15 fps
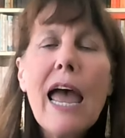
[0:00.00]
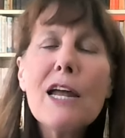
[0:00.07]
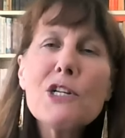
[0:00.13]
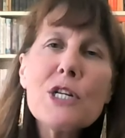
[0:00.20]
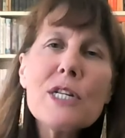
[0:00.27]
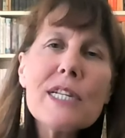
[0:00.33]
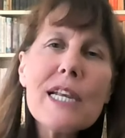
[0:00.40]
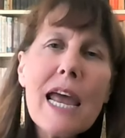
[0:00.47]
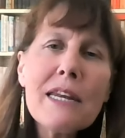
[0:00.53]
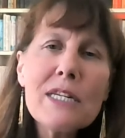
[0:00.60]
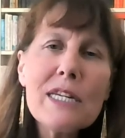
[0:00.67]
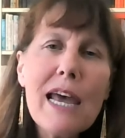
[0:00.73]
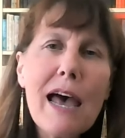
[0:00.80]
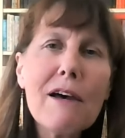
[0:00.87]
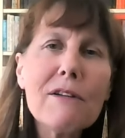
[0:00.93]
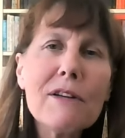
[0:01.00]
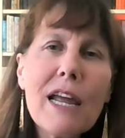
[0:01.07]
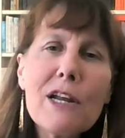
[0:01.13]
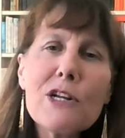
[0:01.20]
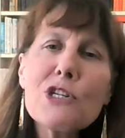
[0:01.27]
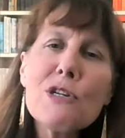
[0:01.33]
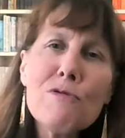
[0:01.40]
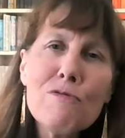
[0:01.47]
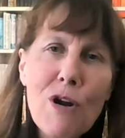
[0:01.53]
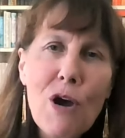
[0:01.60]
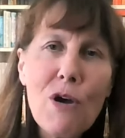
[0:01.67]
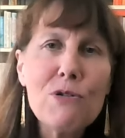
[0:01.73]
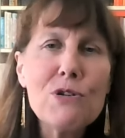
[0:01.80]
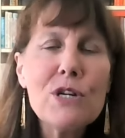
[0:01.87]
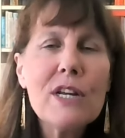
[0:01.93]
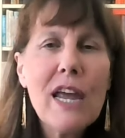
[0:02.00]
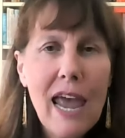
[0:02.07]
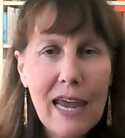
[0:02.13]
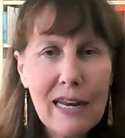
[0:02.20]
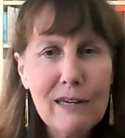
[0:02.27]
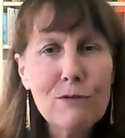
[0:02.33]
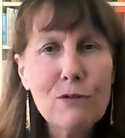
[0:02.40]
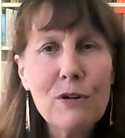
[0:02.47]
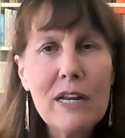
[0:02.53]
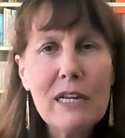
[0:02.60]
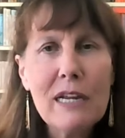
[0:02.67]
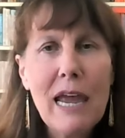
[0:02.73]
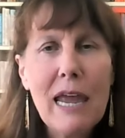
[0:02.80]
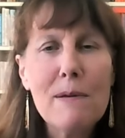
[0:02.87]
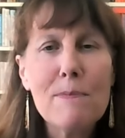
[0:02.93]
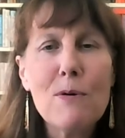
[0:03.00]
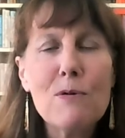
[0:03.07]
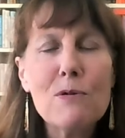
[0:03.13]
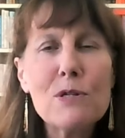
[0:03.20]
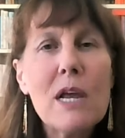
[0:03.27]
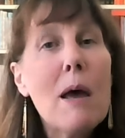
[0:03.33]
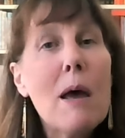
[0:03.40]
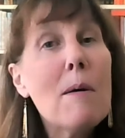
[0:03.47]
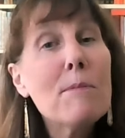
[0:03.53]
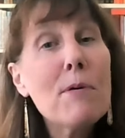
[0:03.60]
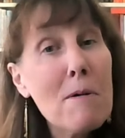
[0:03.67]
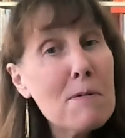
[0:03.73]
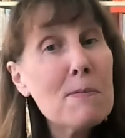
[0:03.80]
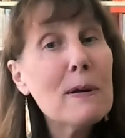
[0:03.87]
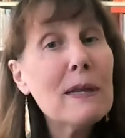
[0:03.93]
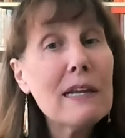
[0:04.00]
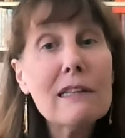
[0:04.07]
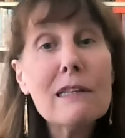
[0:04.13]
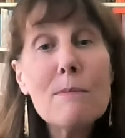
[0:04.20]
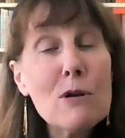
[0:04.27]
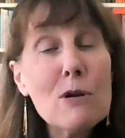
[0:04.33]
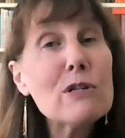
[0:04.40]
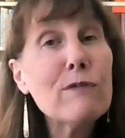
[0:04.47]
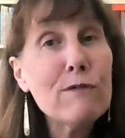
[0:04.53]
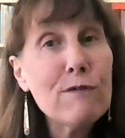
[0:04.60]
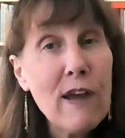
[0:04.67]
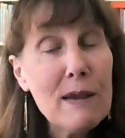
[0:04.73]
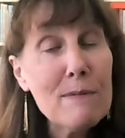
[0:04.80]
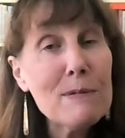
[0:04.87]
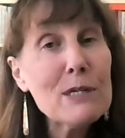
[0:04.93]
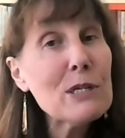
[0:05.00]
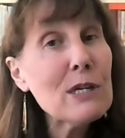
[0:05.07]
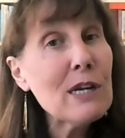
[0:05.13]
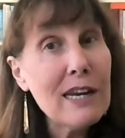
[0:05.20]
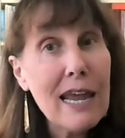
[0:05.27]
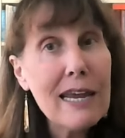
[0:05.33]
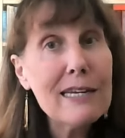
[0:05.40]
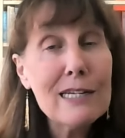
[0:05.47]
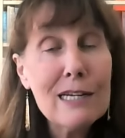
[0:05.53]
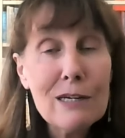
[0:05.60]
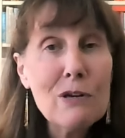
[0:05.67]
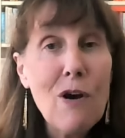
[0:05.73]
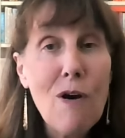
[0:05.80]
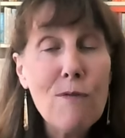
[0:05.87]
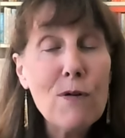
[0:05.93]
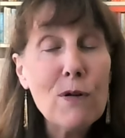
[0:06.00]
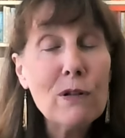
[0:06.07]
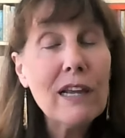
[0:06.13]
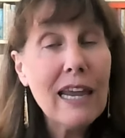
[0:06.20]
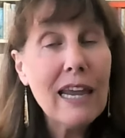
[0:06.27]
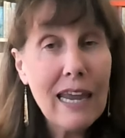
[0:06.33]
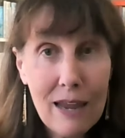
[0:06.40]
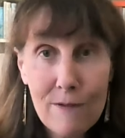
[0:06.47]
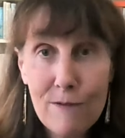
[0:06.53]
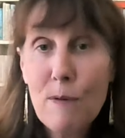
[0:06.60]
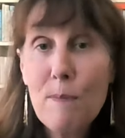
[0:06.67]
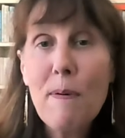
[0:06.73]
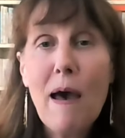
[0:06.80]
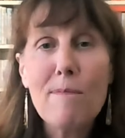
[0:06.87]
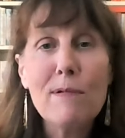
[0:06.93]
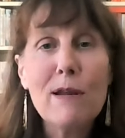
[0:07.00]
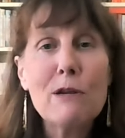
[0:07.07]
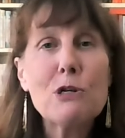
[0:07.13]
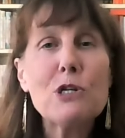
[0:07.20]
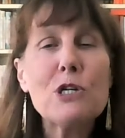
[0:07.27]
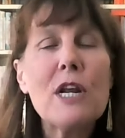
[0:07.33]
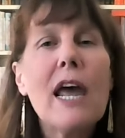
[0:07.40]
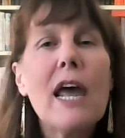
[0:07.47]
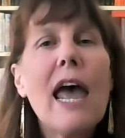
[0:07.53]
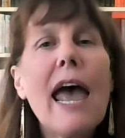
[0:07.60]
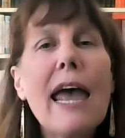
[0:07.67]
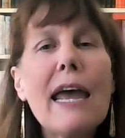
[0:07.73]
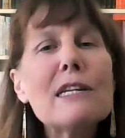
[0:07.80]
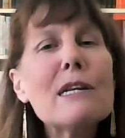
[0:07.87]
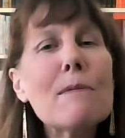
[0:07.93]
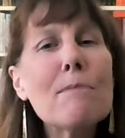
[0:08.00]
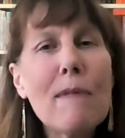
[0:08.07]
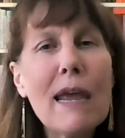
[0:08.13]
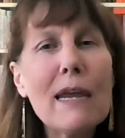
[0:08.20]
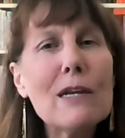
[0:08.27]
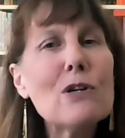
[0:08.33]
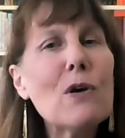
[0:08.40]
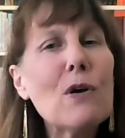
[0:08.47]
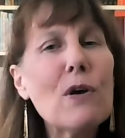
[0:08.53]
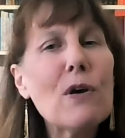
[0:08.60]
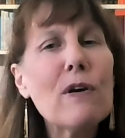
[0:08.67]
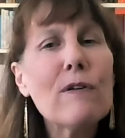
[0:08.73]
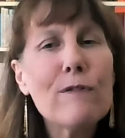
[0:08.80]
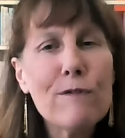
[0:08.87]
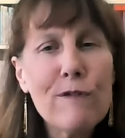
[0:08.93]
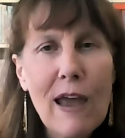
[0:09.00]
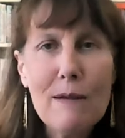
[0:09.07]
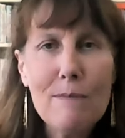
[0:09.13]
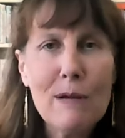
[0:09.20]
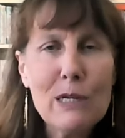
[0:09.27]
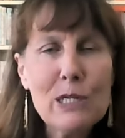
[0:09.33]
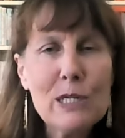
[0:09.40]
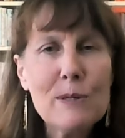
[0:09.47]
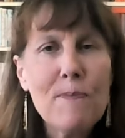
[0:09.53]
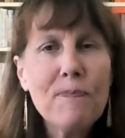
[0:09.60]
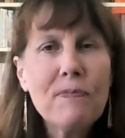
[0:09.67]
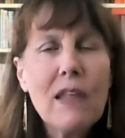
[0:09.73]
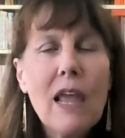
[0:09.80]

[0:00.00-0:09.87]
And she sat down and she wrote Anne of Green Gables, probably the most famous Canadian novel ever published. And it made her famous.